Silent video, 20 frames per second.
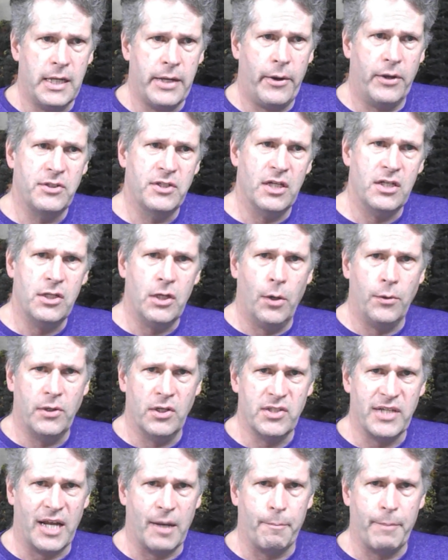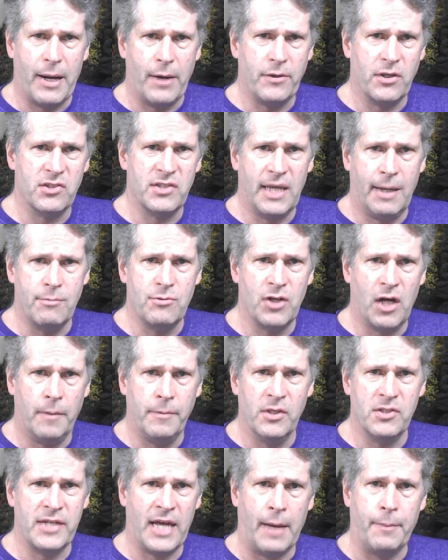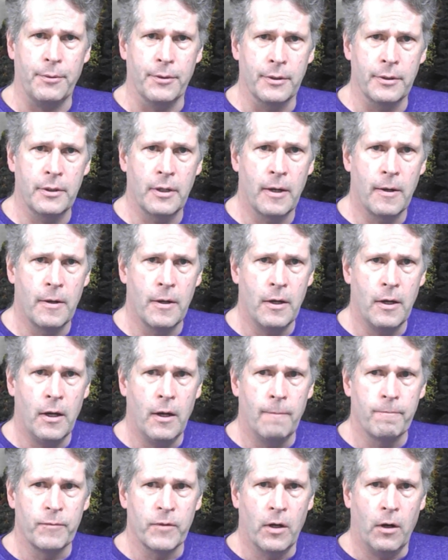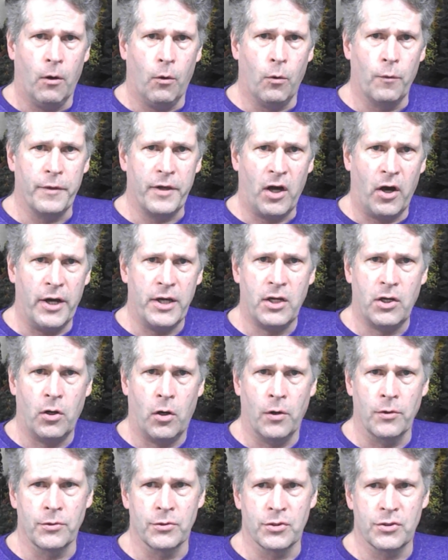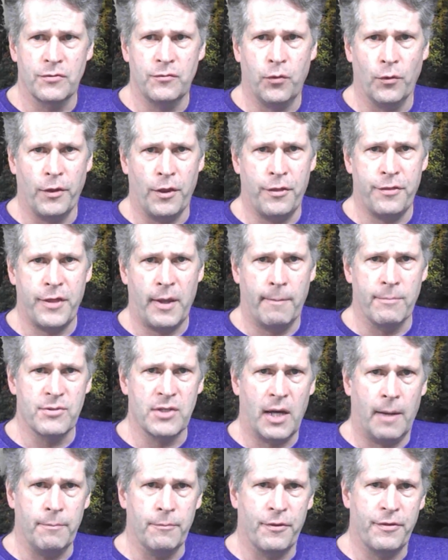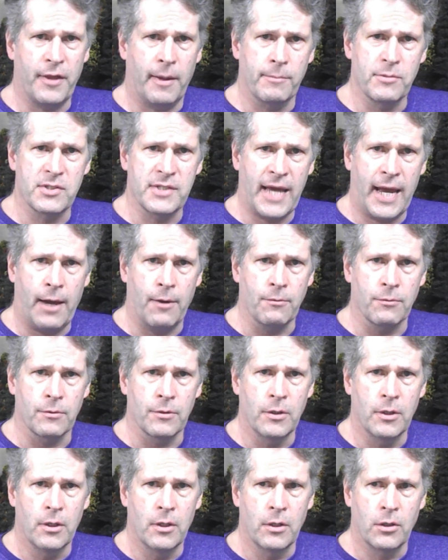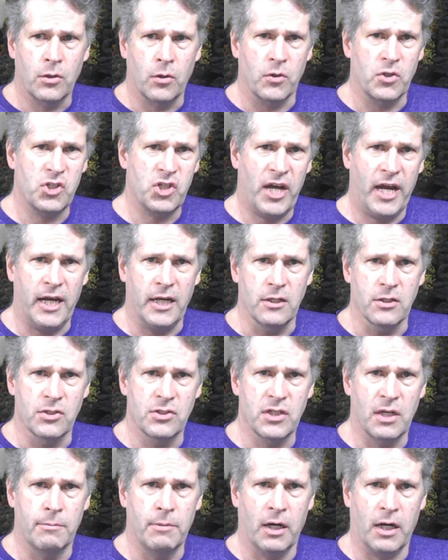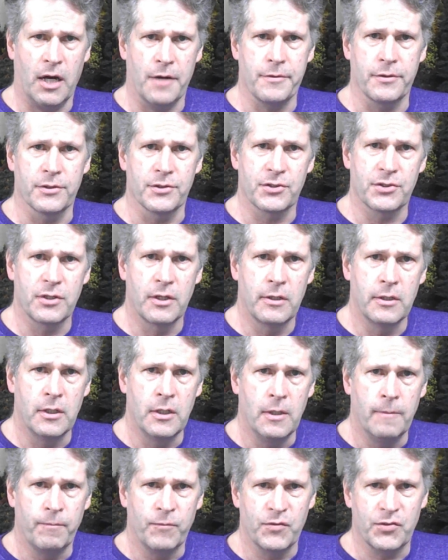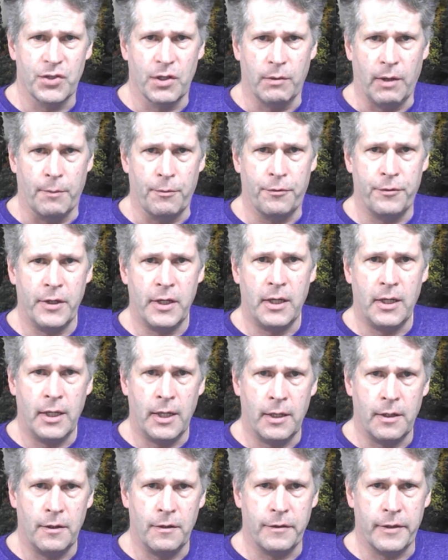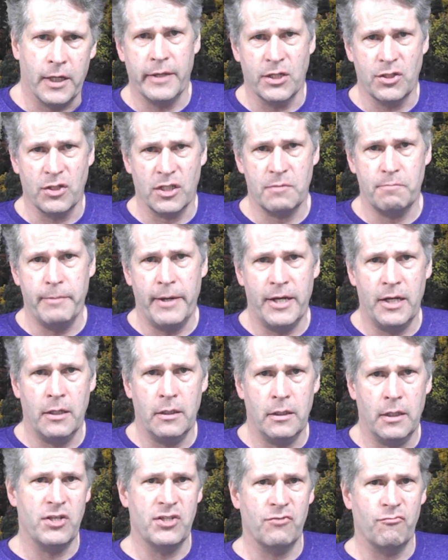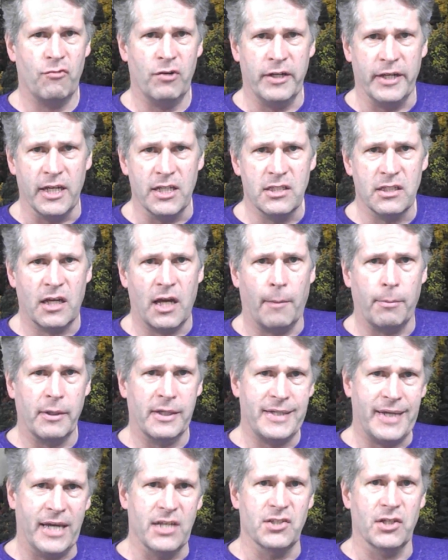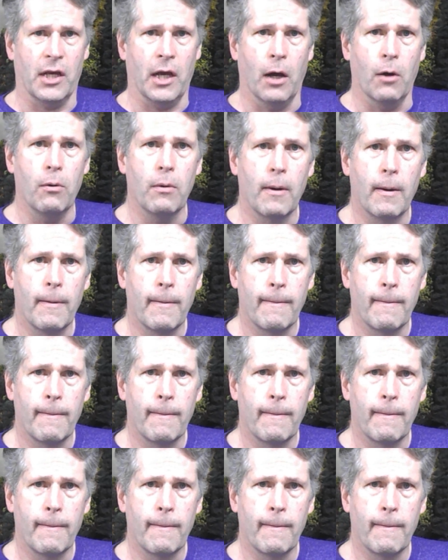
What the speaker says: Now, I did notice at about the same time this happened, all the icons for the thumbs up and thumbs down got changed, among others. So I'm thinking they just made a recent release a couple of days ago,